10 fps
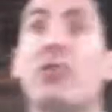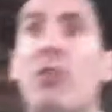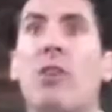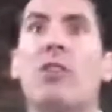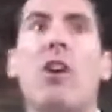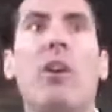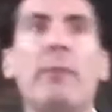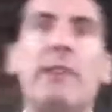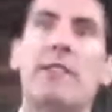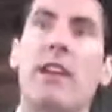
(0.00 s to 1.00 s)
Jordan called
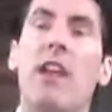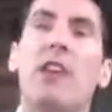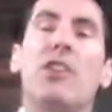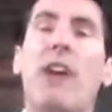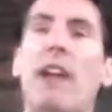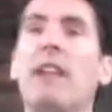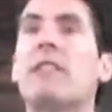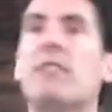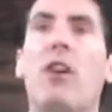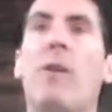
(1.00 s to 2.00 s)
me and said, you got to
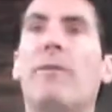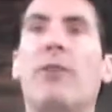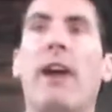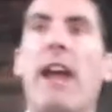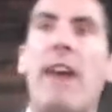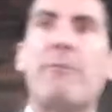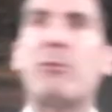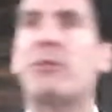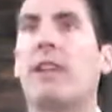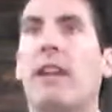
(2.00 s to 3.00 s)
list the home for
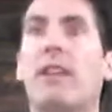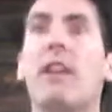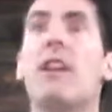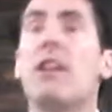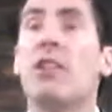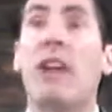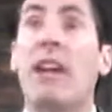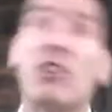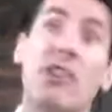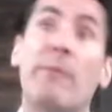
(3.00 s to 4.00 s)
0.5%, you got
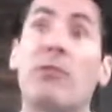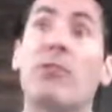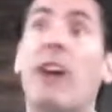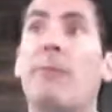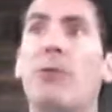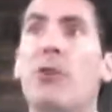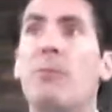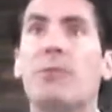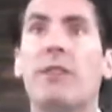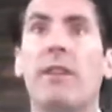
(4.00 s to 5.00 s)
to jump through a couple
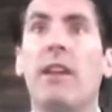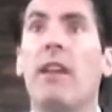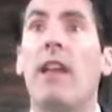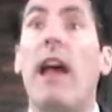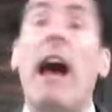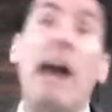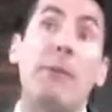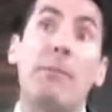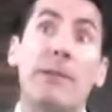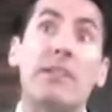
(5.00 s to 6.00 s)
hoops. I'm
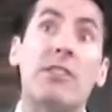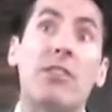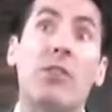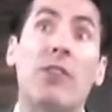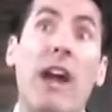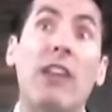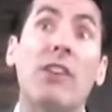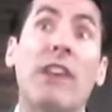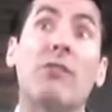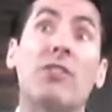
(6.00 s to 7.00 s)
a business owner. I
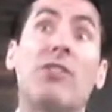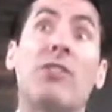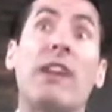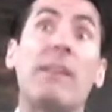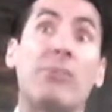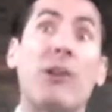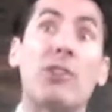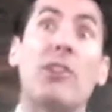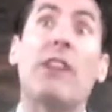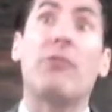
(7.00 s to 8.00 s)
look at return on
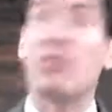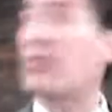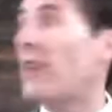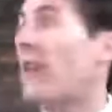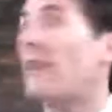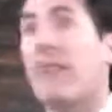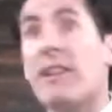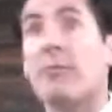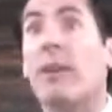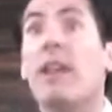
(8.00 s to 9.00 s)
impression and return on
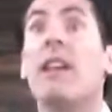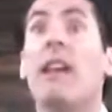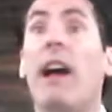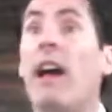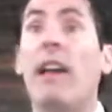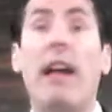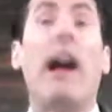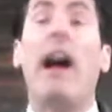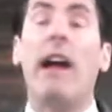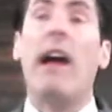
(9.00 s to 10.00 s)
investment.
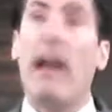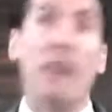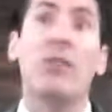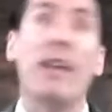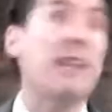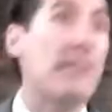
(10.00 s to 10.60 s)
I don't like